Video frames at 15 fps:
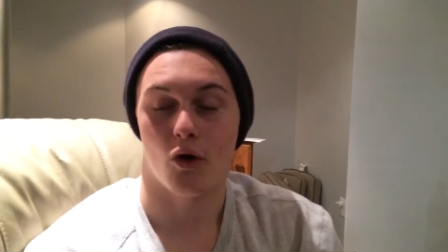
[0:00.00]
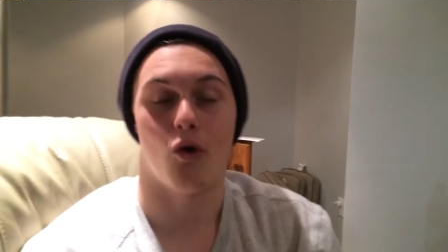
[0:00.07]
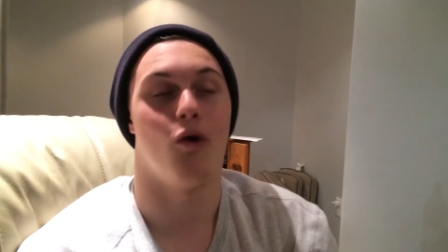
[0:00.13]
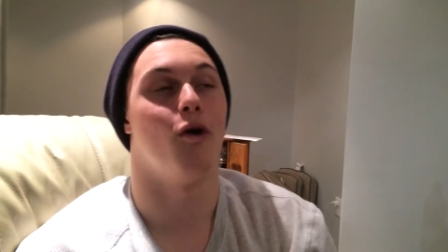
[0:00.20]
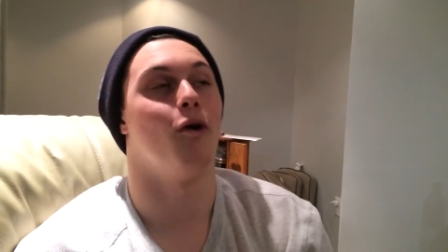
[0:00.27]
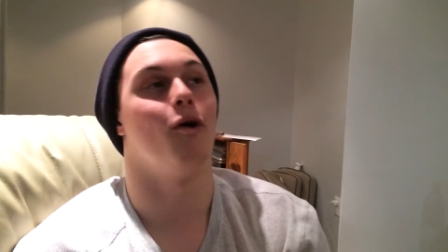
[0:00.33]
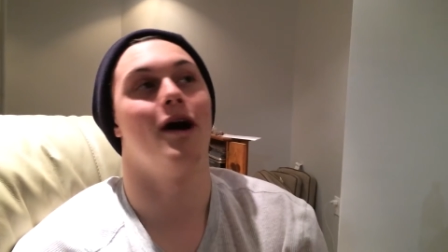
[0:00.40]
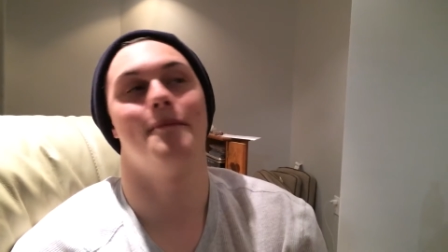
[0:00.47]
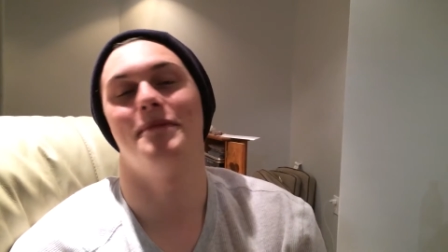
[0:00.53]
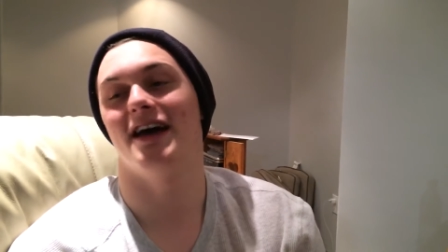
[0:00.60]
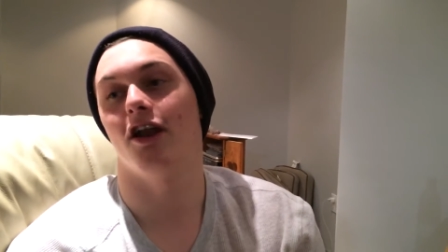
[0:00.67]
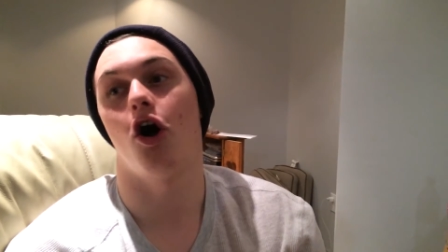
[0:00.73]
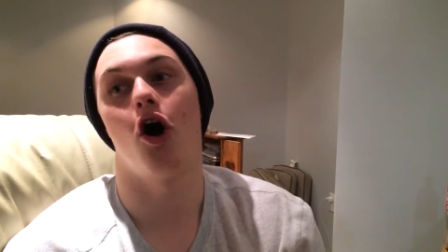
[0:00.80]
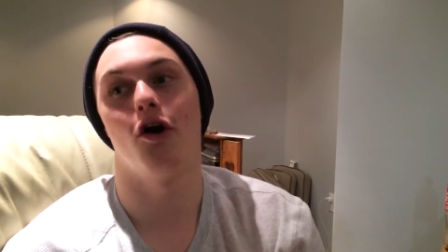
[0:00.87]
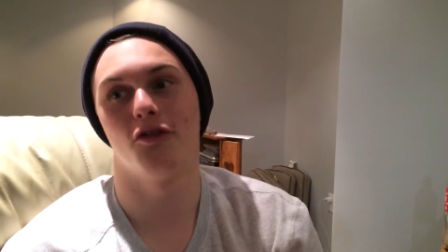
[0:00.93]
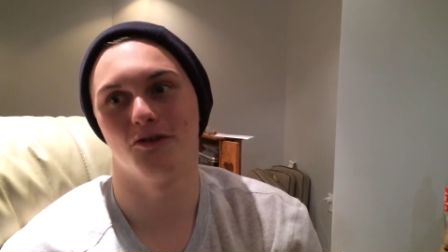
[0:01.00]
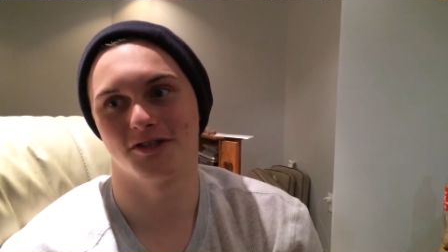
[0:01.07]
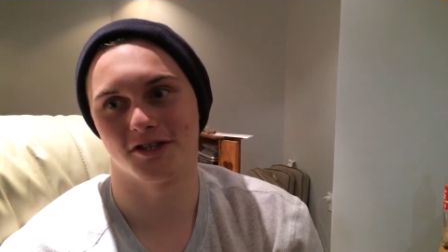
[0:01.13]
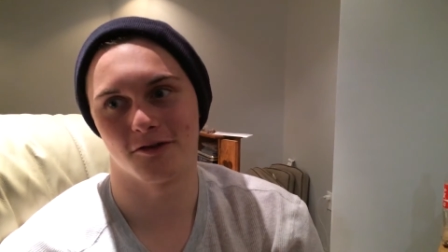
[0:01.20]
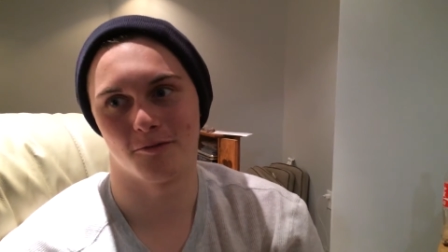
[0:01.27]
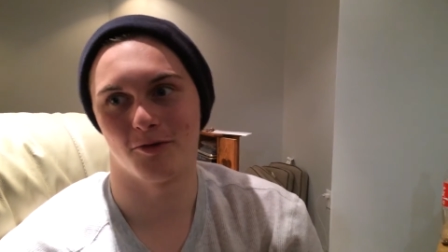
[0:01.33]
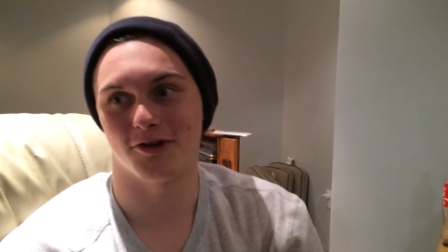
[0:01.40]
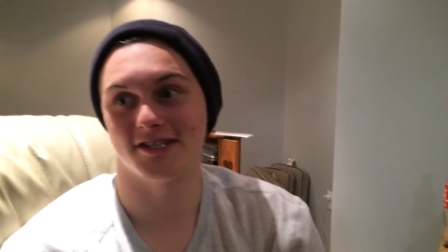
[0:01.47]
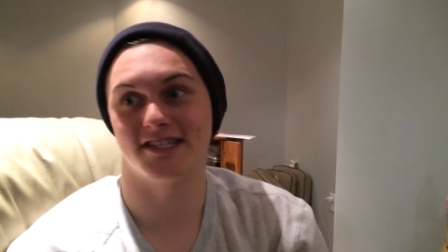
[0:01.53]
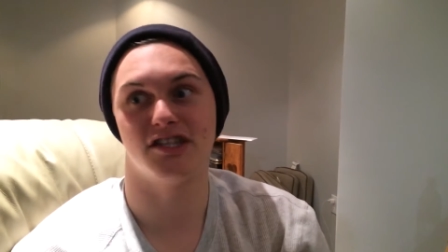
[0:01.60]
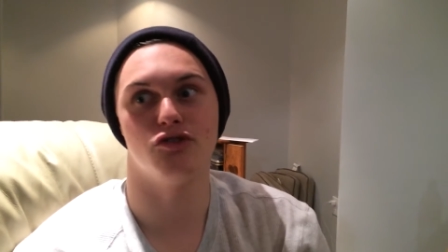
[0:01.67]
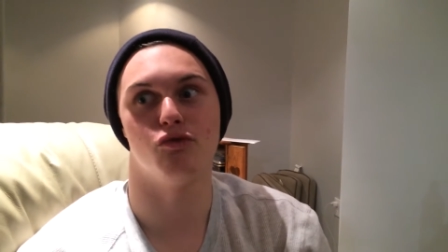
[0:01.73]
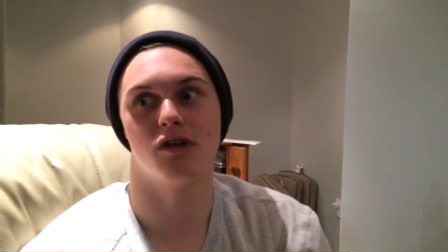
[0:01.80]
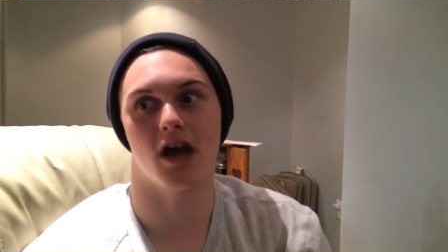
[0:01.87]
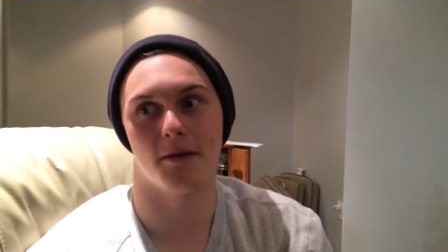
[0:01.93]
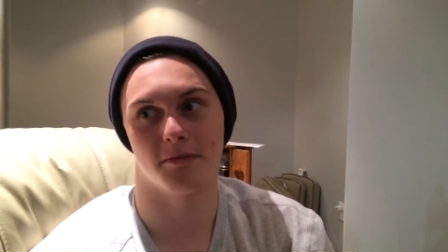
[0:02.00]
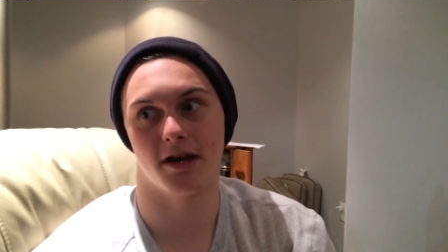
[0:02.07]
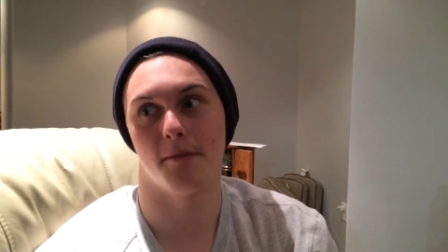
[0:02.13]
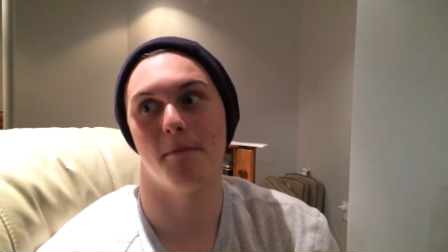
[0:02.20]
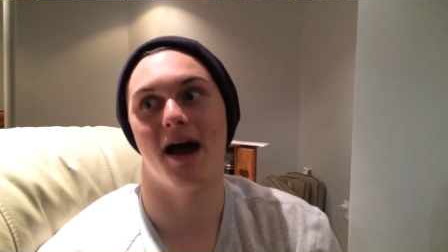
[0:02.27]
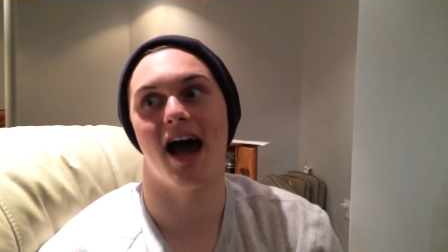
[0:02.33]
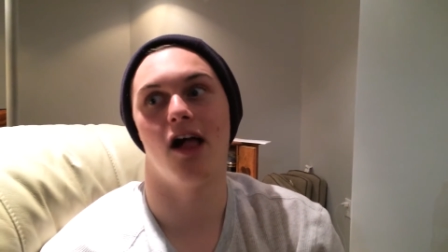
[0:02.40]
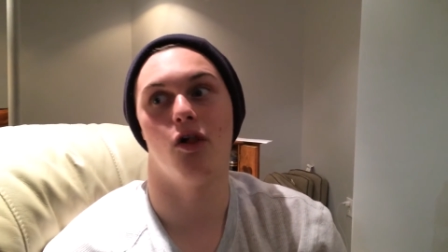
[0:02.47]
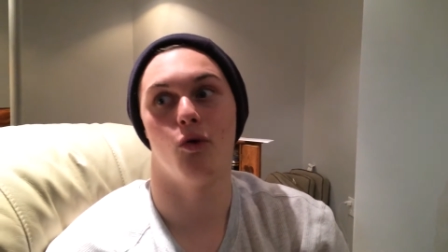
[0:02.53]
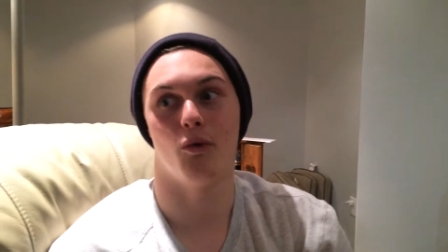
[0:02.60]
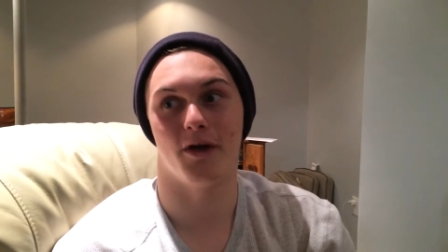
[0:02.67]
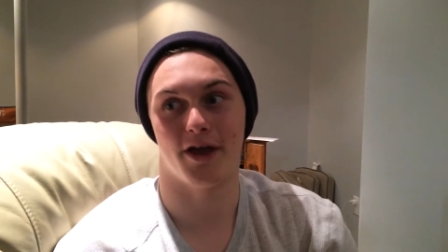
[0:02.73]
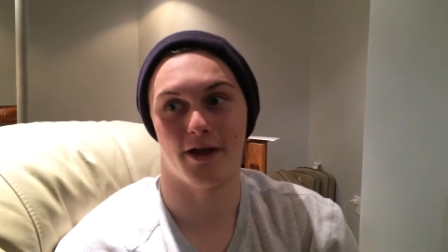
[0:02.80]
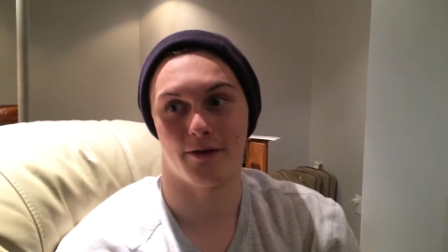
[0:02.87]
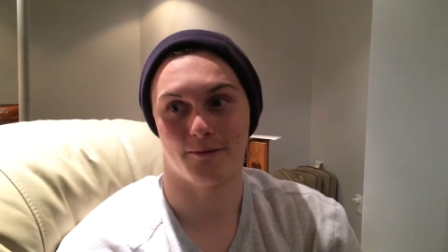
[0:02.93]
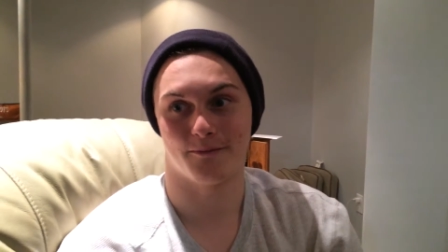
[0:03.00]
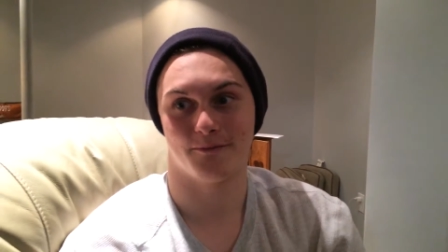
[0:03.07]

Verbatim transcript: Oh, I bet all those little boys see you coming a mile away.